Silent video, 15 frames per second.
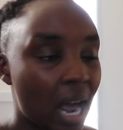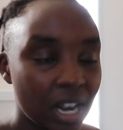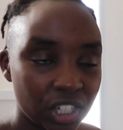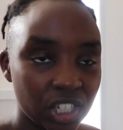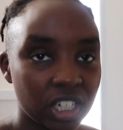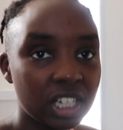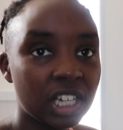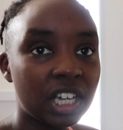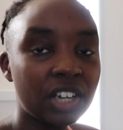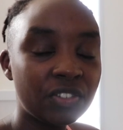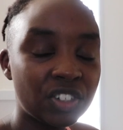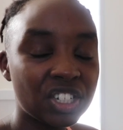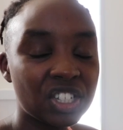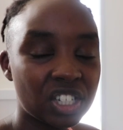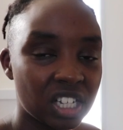actually,
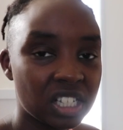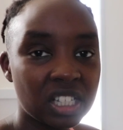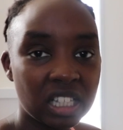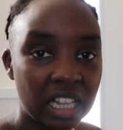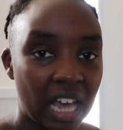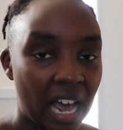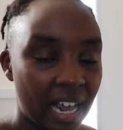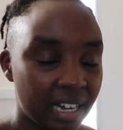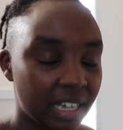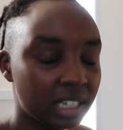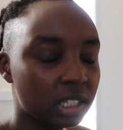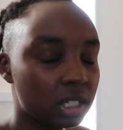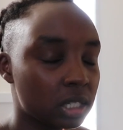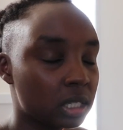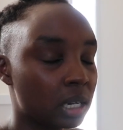if she stays in the
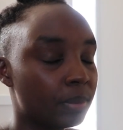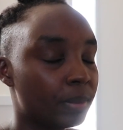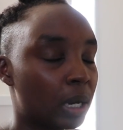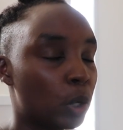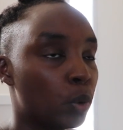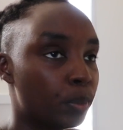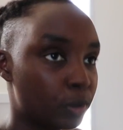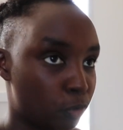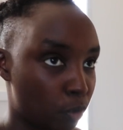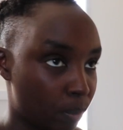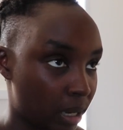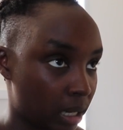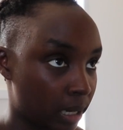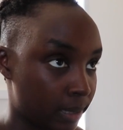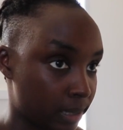island, these are my hopes for
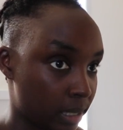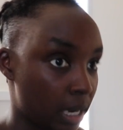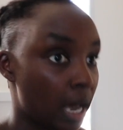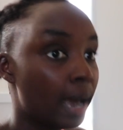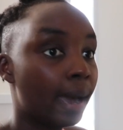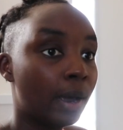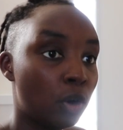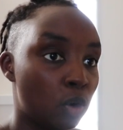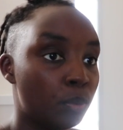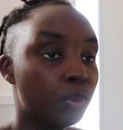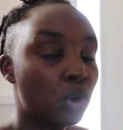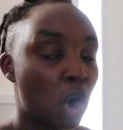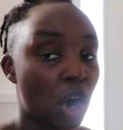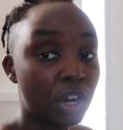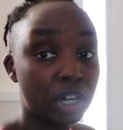Mackenzie. I
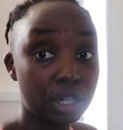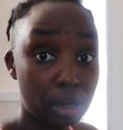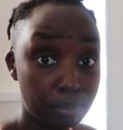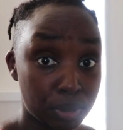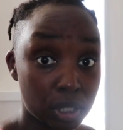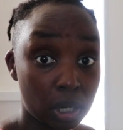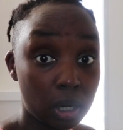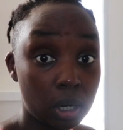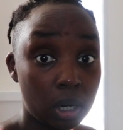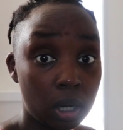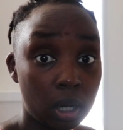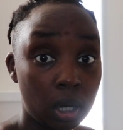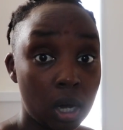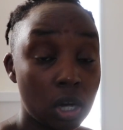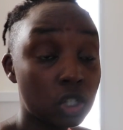hope Connor dumps her
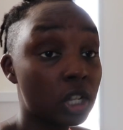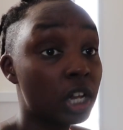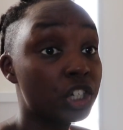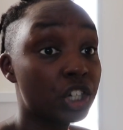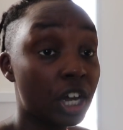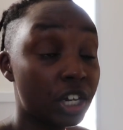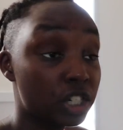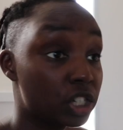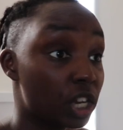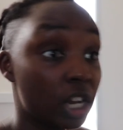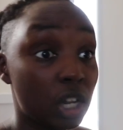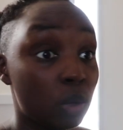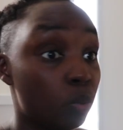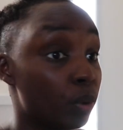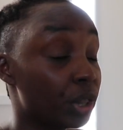so that she can
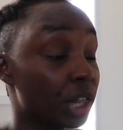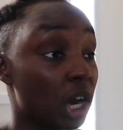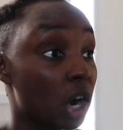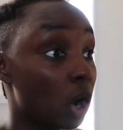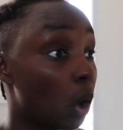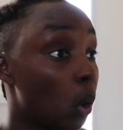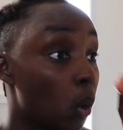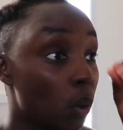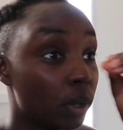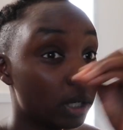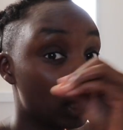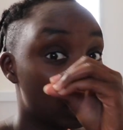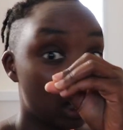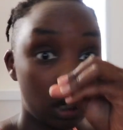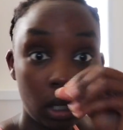deal with her
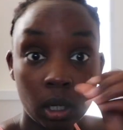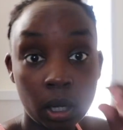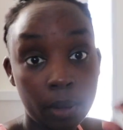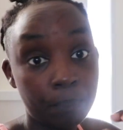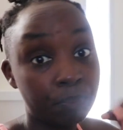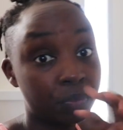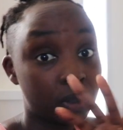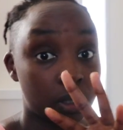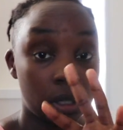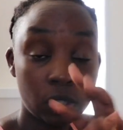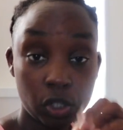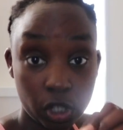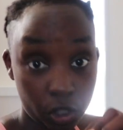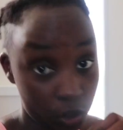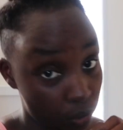own um,
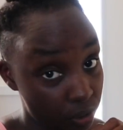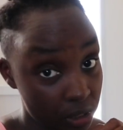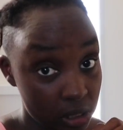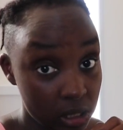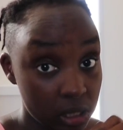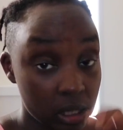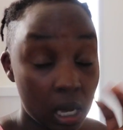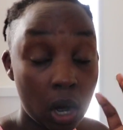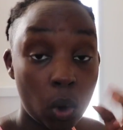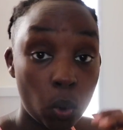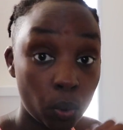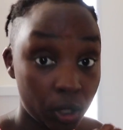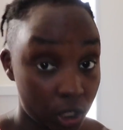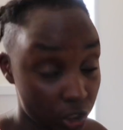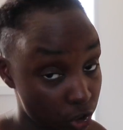insecurities, her
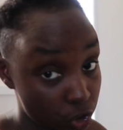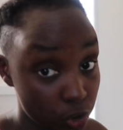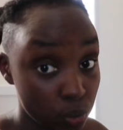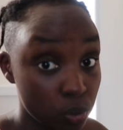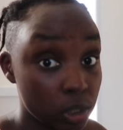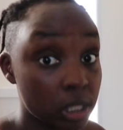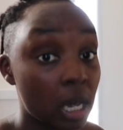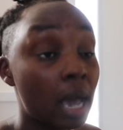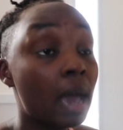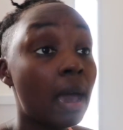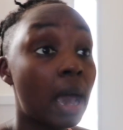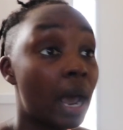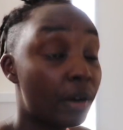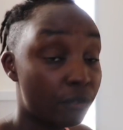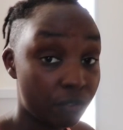own issues,
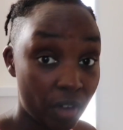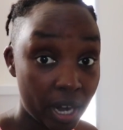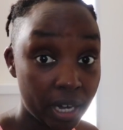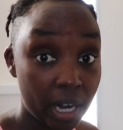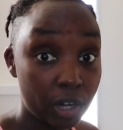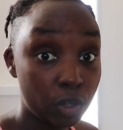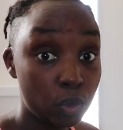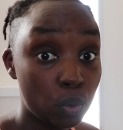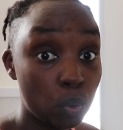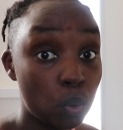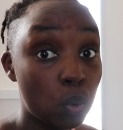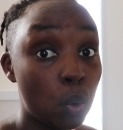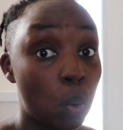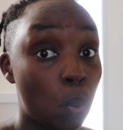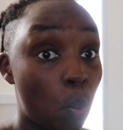and find a
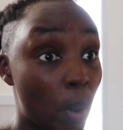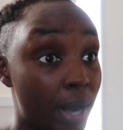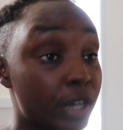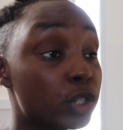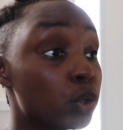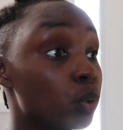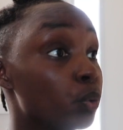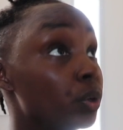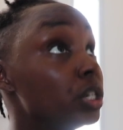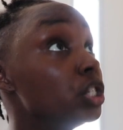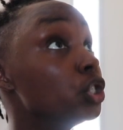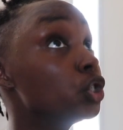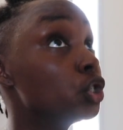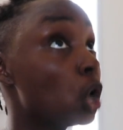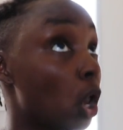new way to
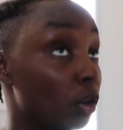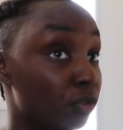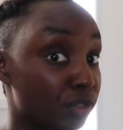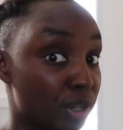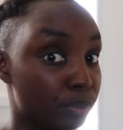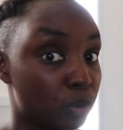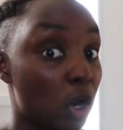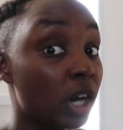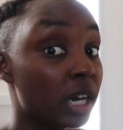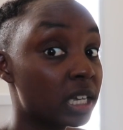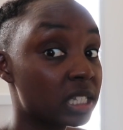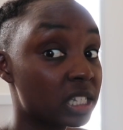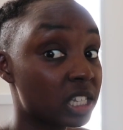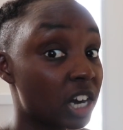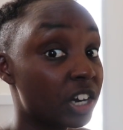resolve them. Not
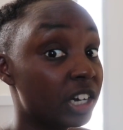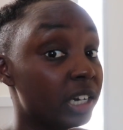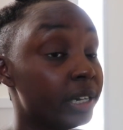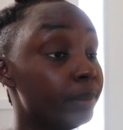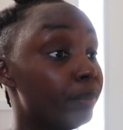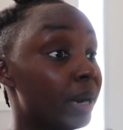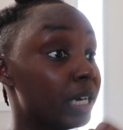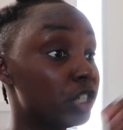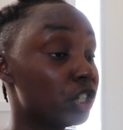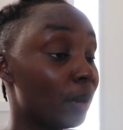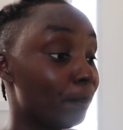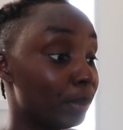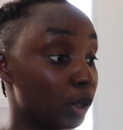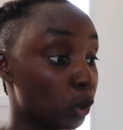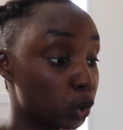necessarily by
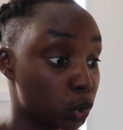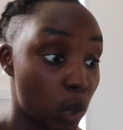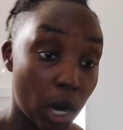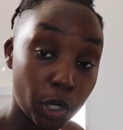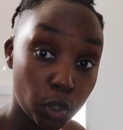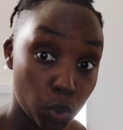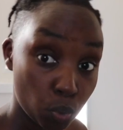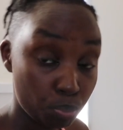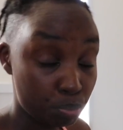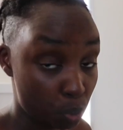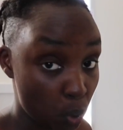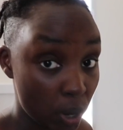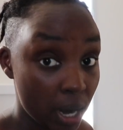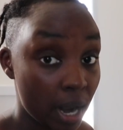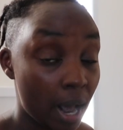jumping onto a new
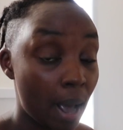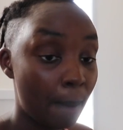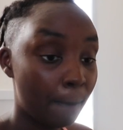boy,